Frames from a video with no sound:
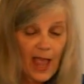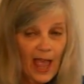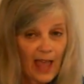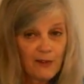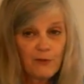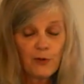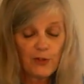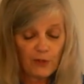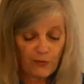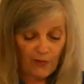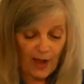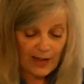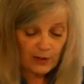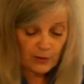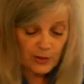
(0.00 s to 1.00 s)
And for the
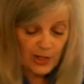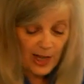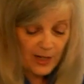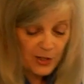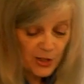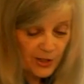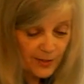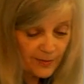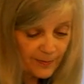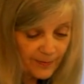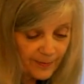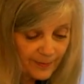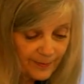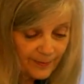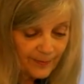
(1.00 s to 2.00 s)
final touch,
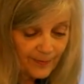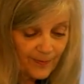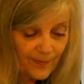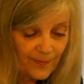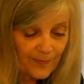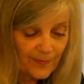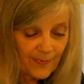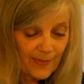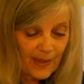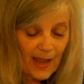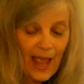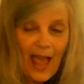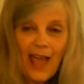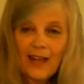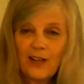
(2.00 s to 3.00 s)

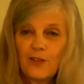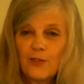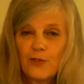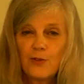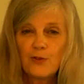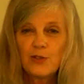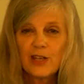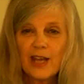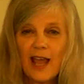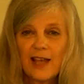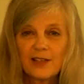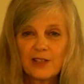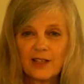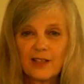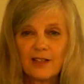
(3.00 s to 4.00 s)
an
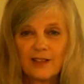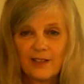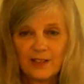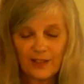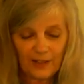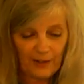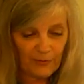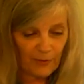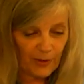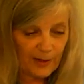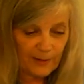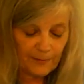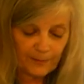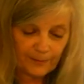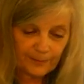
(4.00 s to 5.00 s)
enthusiastic delivery.
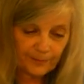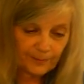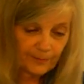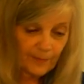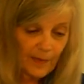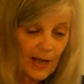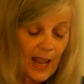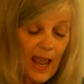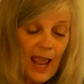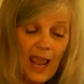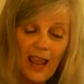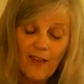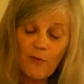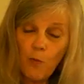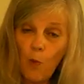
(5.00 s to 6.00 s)

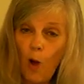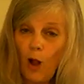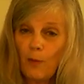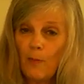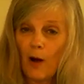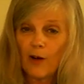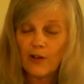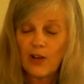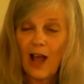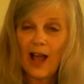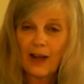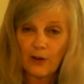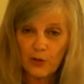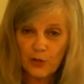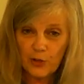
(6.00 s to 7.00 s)
If Walmart
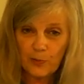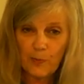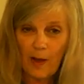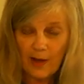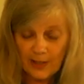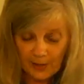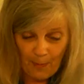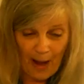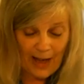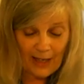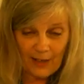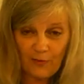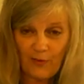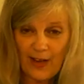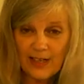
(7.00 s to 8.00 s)
hires
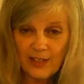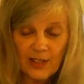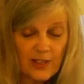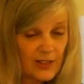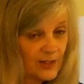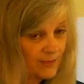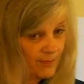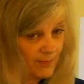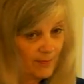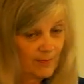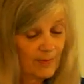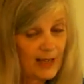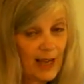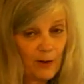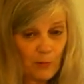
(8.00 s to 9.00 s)
smiling faces,
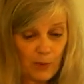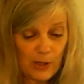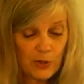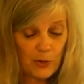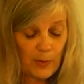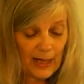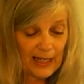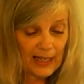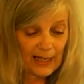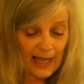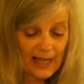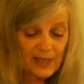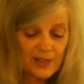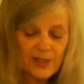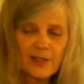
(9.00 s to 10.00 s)
can we do any
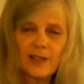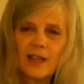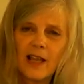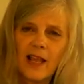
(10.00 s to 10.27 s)
less?